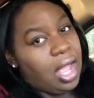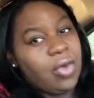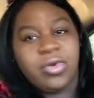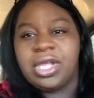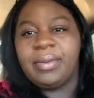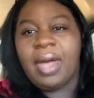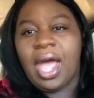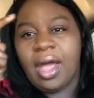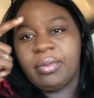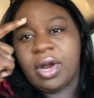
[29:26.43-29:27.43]
I'm gonna get my
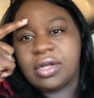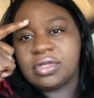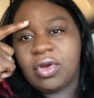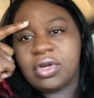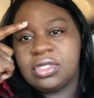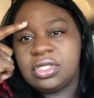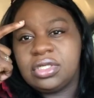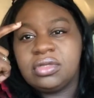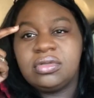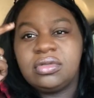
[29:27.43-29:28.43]
eyebrows arched.
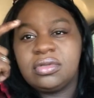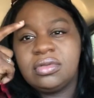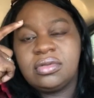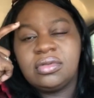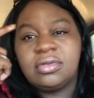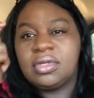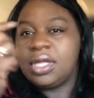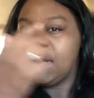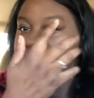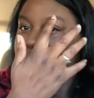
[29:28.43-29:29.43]

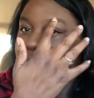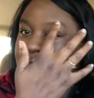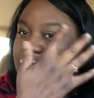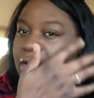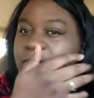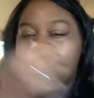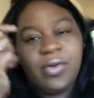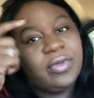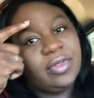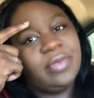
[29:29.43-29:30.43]
Like y'all know,